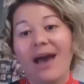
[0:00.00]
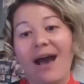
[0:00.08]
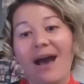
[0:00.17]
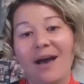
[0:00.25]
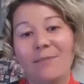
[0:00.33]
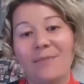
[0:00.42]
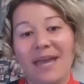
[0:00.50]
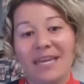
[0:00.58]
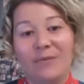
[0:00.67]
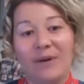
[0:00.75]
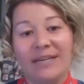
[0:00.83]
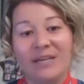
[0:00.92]
um,
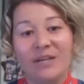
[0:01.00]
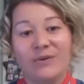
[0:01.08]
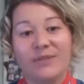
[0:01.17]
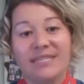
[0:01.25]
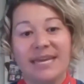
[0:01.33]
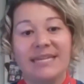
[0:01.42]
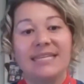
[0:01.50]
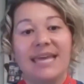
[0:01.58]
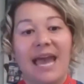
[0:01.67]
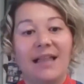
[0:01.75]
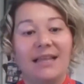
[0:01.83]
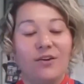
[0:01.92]
anyone who's attended the
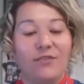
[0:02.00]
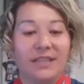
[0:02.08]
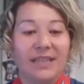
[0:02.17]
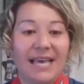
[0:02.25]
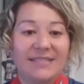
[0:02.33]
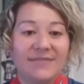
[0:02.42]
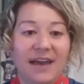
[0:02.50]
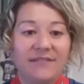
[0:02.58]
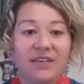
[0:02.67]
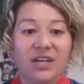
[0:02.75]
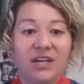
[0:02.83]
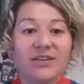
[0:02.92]
gala over the last five
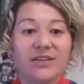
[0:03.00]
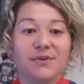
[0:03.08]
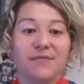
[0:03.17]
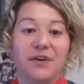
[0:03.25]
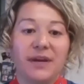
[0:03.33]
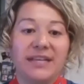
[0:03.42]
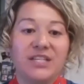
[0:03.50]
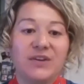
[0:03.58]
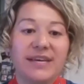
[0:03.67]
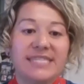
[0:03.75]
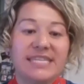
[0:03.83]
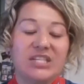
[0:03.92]
years, or if they're
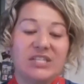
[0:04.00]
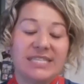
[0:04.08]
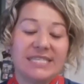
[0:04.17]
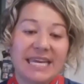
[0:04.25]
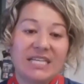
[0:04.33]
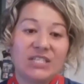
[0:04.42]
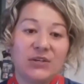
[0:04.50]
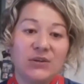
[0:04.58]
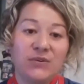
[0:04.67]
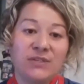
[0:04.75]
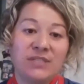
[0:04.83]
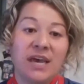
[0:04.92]
interested, just stay
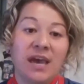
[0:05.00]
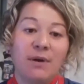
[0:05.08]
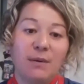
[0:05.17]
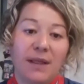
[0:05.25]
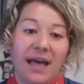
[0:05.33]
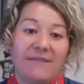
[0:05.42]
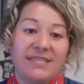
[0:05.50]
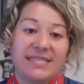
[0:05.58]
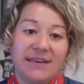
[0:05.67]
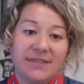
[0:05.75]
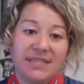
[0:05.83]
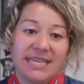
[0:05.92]
tuned. We will have a
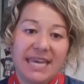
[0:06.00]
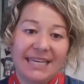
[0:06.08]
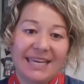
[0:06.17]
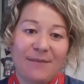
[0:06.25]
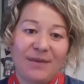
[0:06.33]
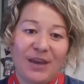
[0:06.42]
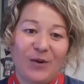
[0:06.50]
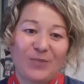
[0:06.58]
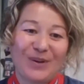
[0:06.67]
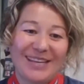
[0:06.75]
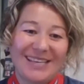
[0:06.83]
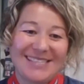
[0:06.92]
save the date coming out
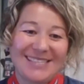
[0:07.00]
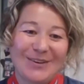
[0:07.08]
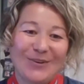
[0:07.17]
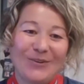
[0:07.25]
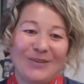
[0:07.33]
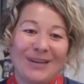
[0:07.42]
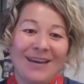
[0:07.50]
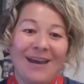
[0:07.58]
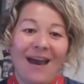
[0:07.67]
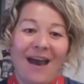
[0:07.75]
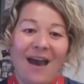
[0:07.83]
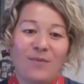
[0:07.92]
pretty soon
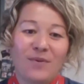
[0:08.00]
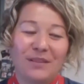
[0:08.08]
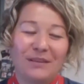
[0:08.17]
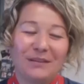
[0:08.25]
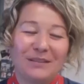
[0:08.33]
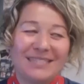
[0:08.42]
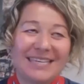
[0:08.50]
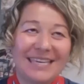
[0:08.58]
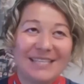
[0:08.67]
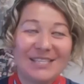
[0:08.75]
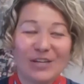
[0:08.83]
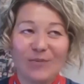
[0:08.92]
um, with a little
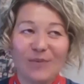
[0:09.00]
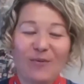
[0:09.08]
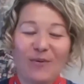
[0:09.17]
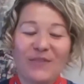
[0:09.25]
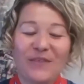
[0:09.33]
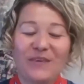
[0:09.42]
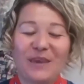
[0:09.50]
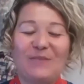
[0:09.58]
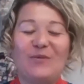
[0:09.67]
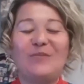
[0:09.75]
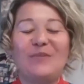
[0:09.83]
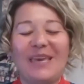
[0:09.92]
teaser about what the theme
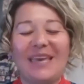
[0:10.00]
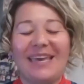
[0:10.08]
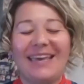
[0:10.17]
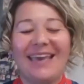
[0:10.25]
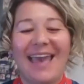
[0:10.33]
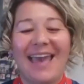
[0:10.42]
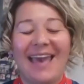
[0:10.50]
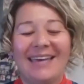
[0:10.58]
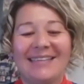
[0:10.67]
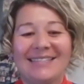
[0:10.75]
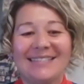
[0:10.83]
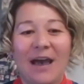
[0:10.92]
will be.
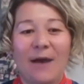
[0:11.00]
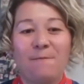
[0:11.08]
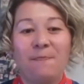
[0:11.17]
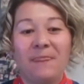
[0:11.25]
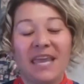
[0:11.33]
And um,